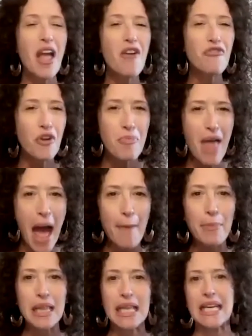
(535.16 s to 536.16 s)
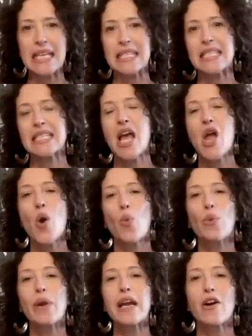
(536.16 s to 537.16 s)
From that place,
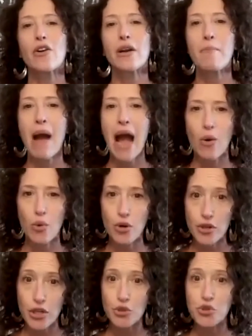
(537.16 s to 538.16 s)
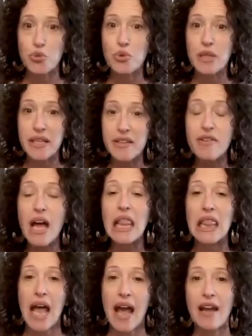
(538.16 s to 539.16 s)
we are empowered to live
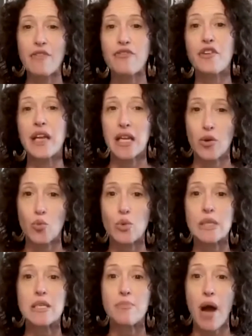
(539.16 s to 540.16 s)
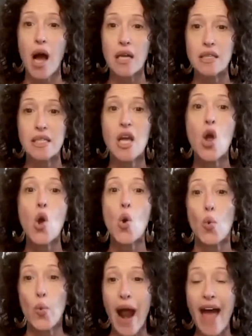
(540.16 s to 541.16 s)
life in response
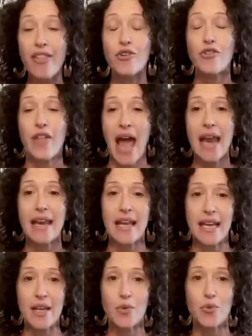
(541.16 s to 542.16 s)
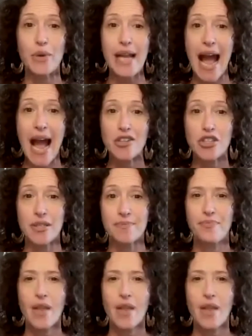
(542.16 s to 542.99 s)
rather than in reaction.